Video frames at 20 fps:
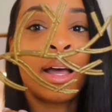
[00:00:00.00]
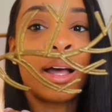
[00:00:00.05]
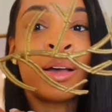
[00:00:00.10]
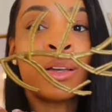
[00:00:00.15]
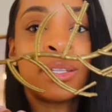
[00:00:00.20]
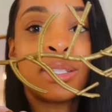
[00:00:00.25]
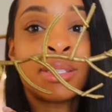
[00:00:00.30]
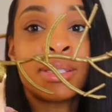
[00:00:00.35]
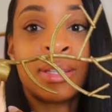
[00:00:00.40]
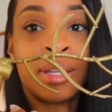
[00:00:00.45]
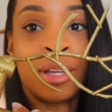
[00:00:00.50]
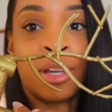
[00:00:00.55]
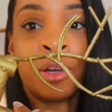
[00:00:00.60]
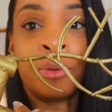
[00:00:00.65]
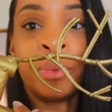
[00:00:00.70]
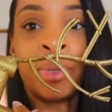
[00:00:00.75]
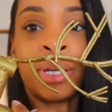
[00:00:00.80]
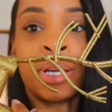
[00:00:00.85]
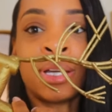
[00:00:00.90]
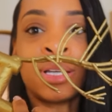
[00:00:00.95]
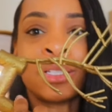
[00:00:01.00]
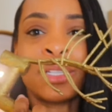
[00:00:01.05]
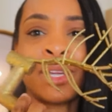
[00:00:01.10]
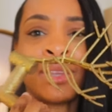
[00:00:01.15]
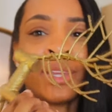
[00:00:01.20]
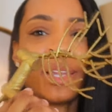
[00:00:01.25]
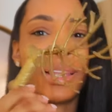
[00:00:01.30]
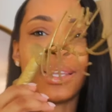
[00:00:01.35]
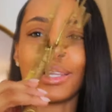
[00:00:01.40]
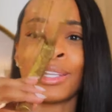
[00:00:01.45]
a steal because I
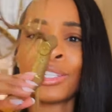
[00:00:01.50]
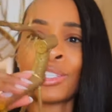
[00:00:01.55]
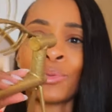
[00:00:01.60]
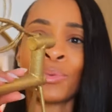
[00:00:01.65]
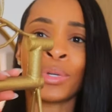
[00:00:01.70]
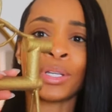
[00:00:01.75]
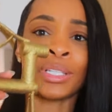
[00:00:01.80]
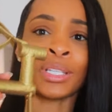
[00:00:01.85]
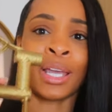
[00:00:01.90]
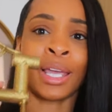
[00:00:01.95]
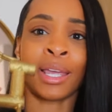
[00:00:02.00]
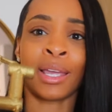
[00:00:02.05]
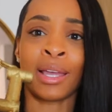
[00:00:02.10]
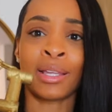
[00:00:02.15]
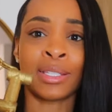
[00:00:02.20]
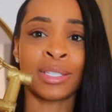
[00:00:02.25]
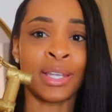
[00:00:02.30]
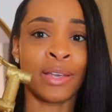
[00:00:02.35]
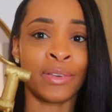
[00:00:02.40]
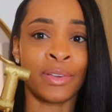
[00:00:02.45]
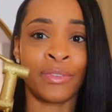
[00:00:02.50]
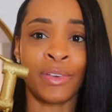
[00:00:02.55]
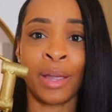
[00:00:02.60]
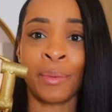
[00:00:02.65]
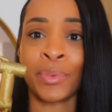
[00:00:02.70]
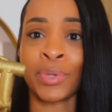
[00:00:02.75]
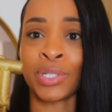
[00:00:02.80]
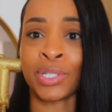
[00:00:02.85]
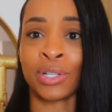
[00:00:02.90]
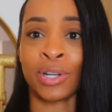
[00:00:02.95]
think this was like
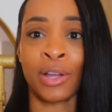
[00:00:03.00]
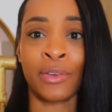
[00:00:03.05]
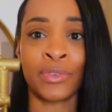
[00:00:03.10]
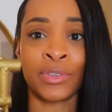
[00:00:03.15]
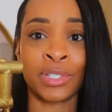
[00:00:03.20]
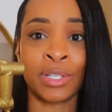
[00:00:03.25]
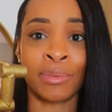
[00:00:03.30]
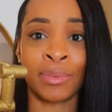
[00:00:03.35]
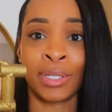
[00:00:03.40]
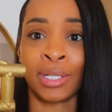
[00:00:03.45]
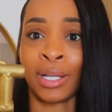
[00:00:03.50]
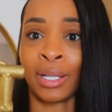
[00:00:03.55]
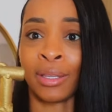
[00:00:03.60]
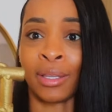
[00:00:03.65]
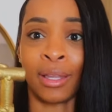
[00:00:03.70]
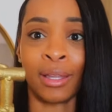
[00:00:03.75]
seventy-five percent off or something like